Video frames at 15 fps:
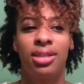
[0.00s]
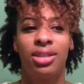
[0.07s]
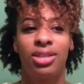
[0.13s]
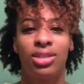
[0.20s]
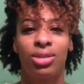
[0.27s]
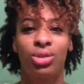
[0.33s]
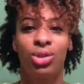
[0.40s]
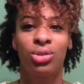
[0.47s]

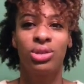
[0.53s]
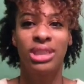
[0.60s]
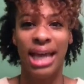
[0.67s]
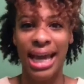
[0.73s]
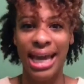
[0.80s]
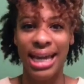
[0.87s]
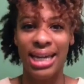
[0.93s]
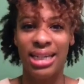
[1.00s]
social
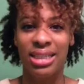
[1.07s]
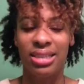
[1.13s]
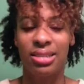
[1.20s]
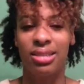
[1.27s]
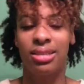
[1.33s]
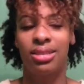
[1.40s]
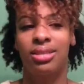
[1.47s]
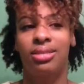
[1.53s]

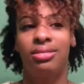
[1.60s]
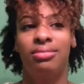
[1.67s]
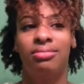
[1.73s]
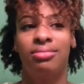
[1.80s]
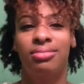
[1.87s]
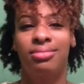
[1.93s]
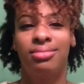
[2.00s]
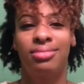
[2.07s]
change
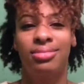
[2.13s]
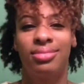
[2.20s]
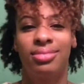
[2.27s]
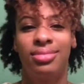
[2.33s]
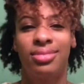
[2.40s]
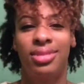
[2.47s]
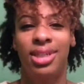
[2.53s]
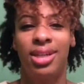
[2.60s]
and,
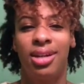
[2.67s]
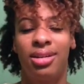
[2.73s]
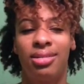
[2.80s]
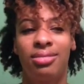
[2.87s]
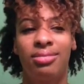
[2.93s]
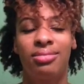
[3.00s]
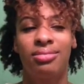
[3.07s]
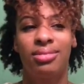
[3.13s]
you
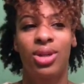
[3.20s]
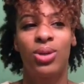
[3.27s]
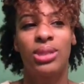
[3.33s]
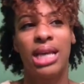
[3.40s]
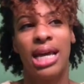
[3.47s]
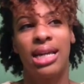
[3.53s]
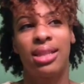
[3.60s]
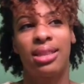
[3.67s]
know, those
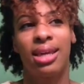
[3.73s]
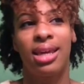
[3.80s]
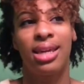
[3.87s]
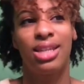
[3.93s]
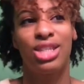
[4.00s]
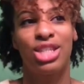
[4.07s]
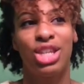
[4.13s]
kind of things?